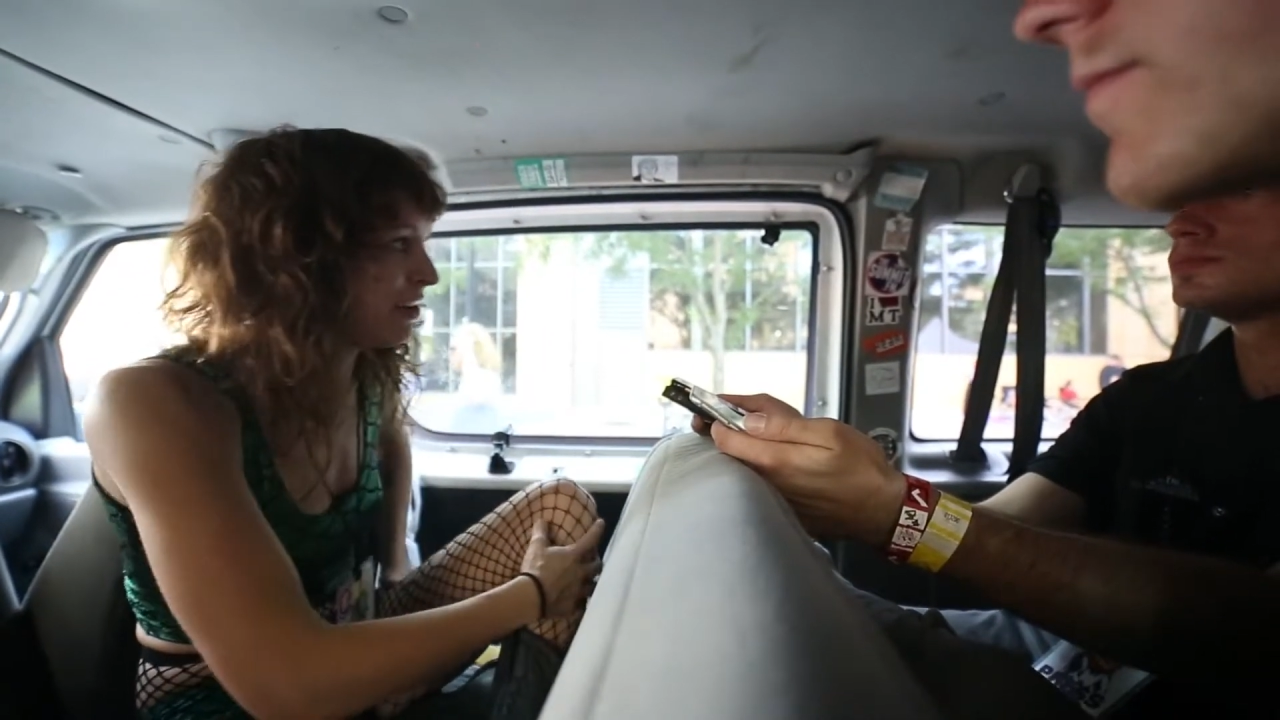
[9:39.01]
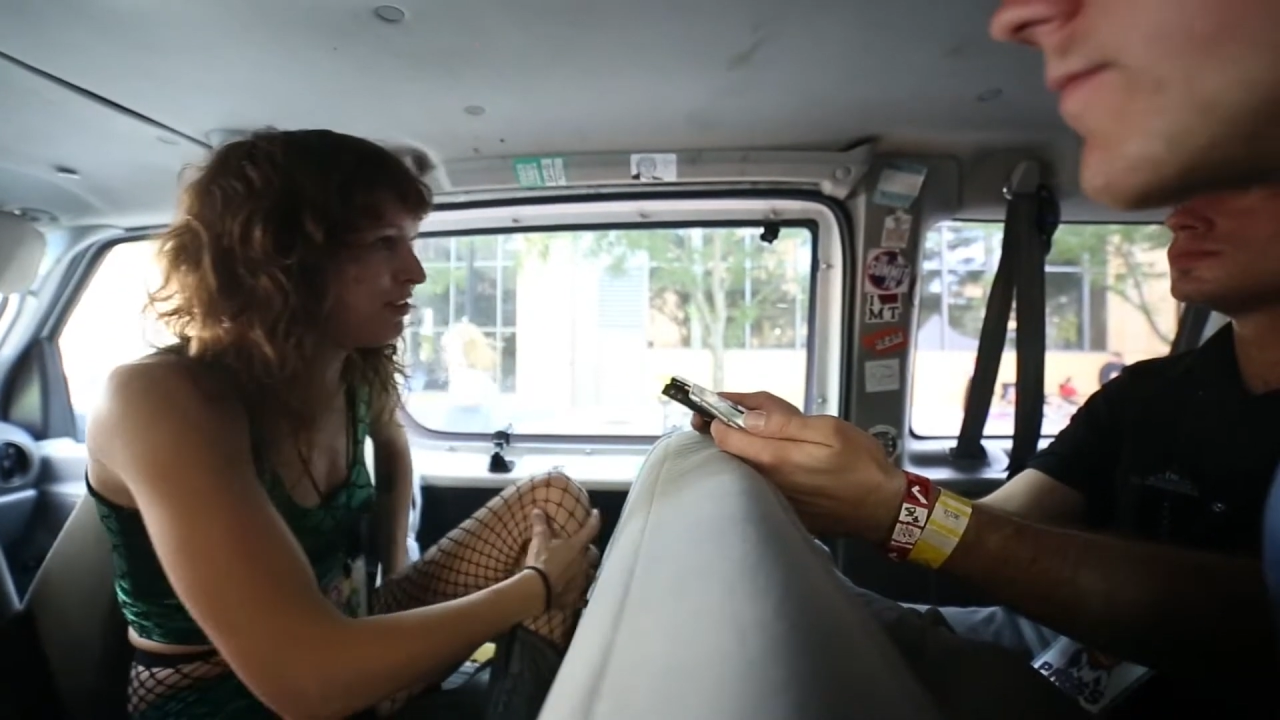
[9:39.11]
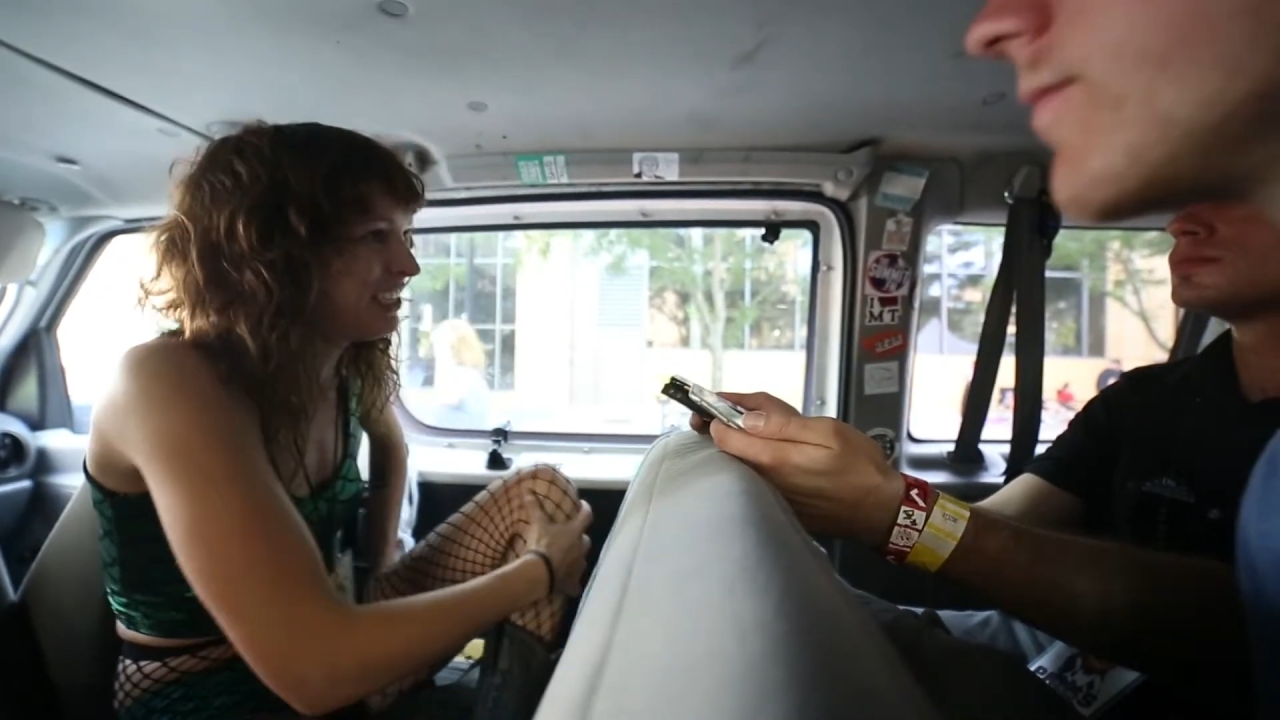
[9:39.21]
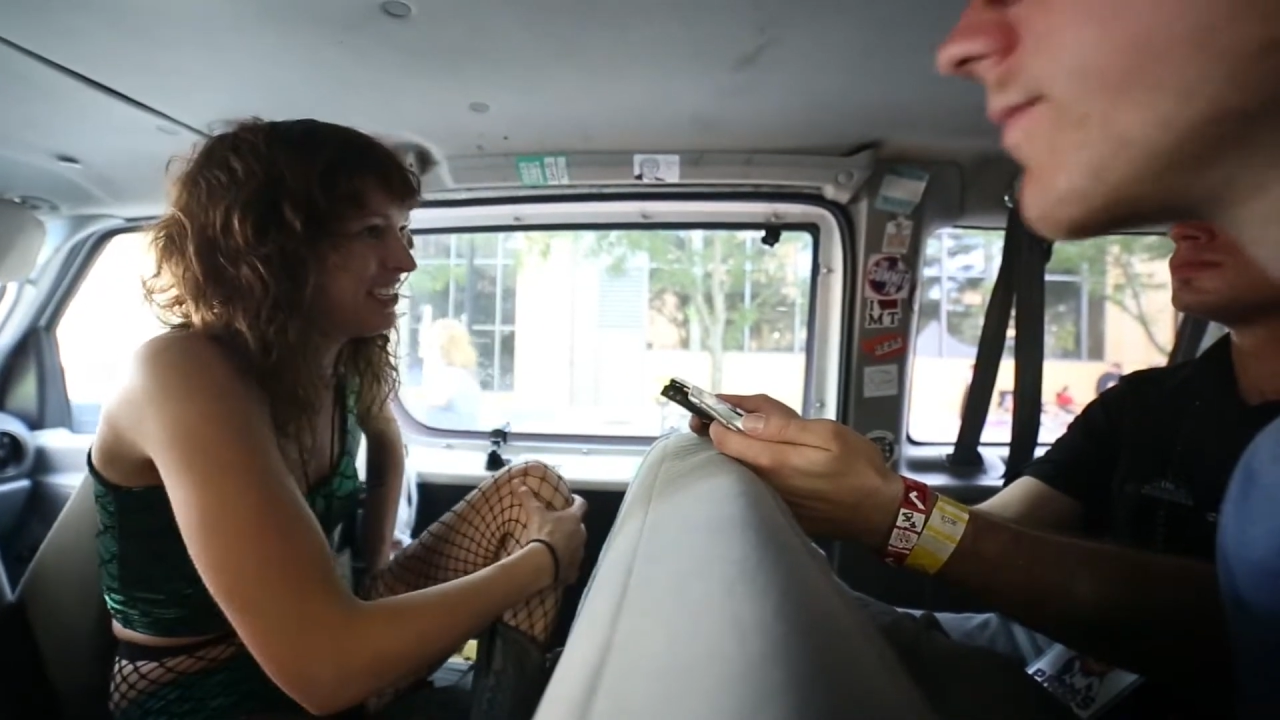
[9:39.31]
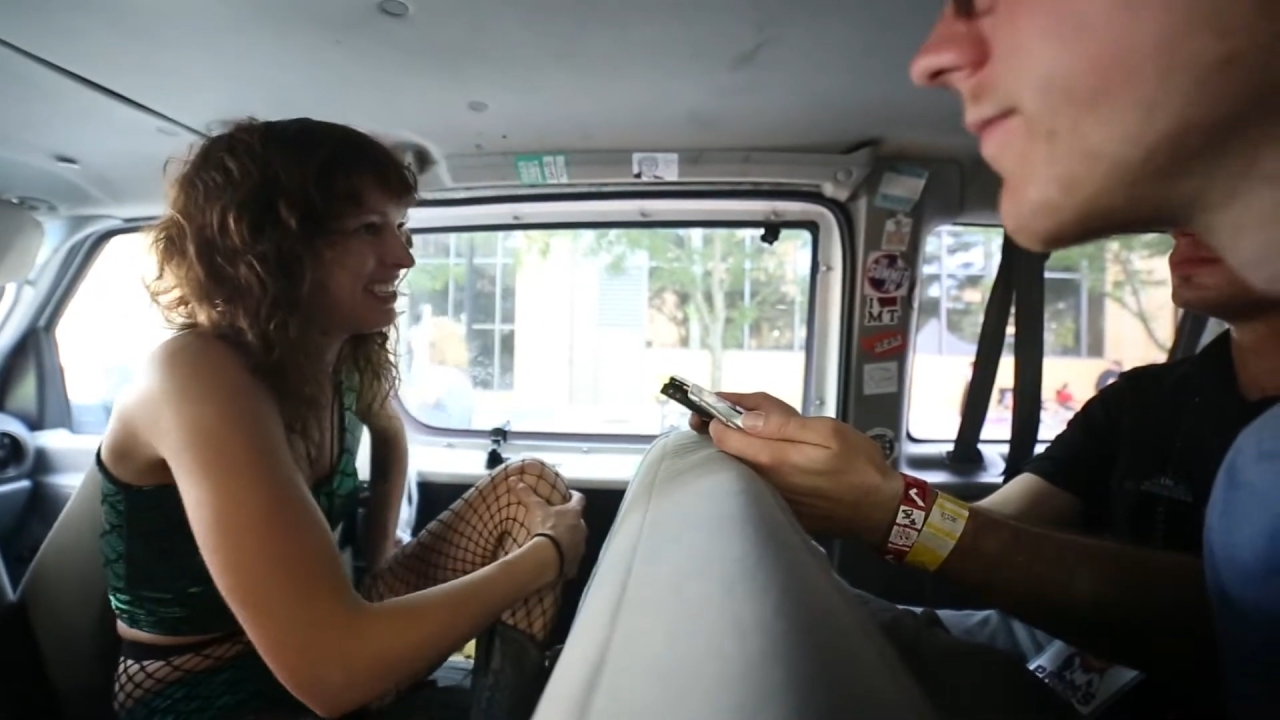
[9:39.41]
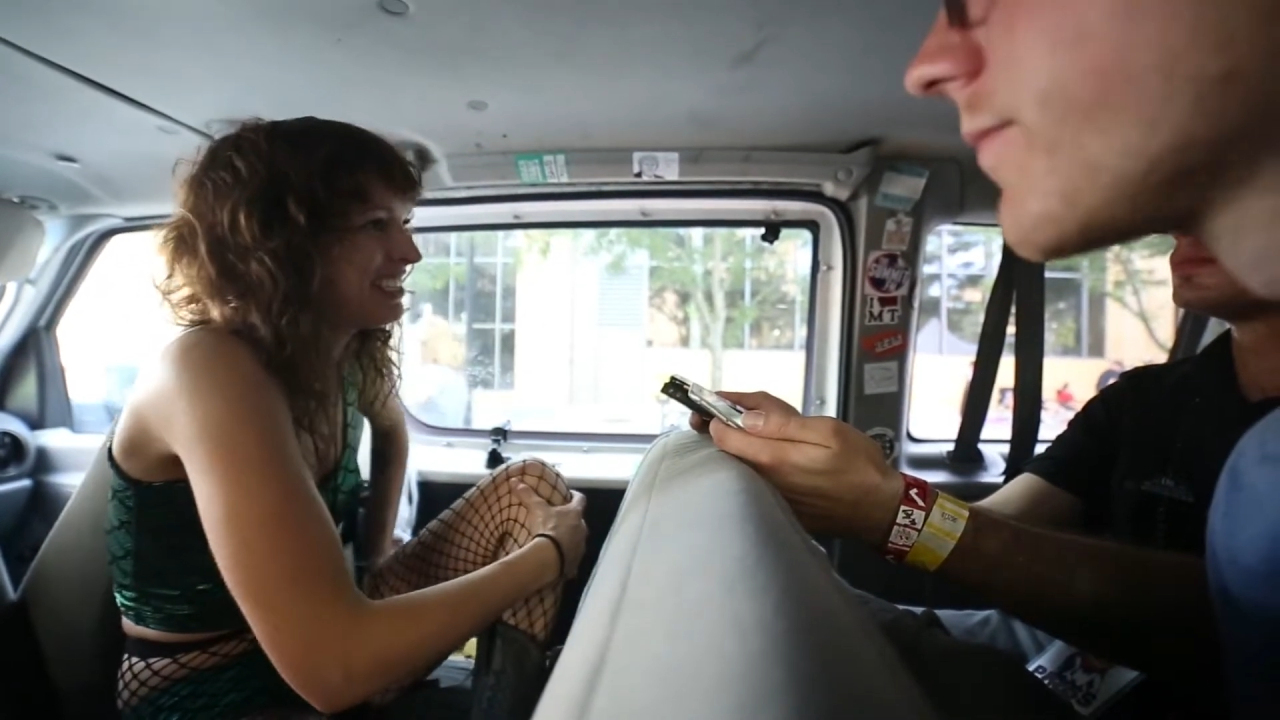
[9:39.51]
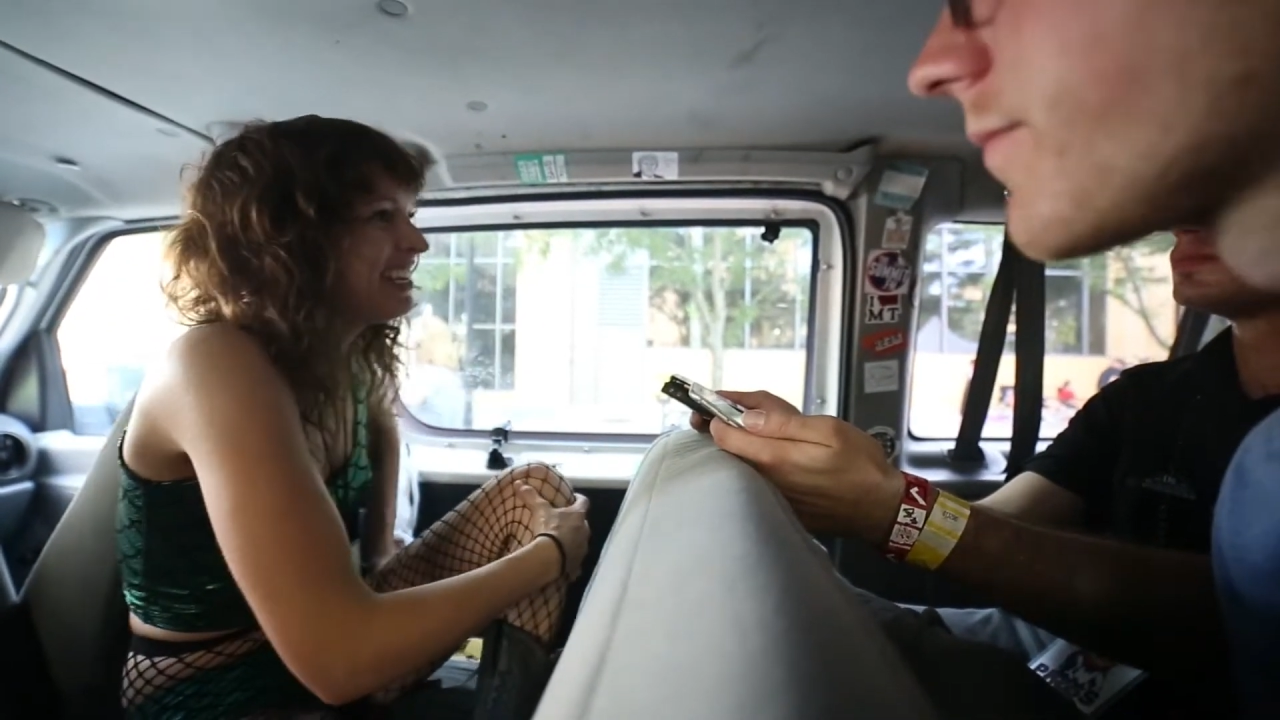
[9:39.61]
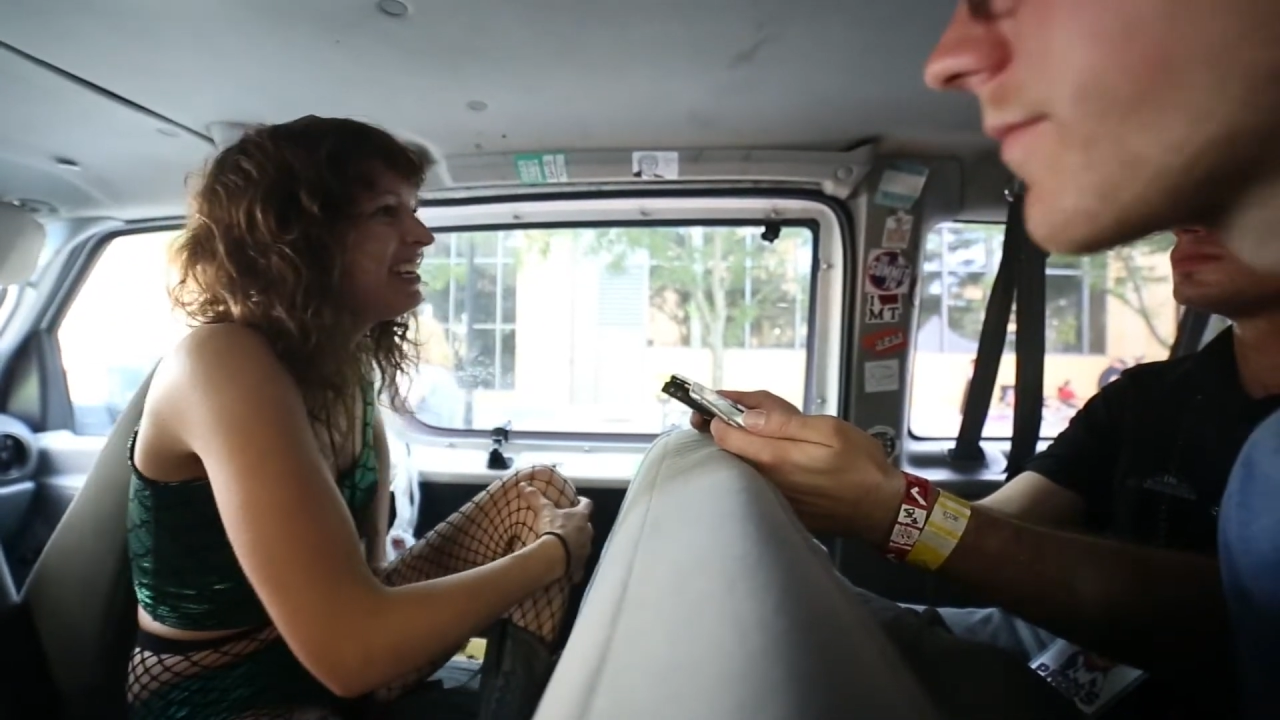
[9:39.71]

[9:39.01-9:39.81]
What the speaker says: that was just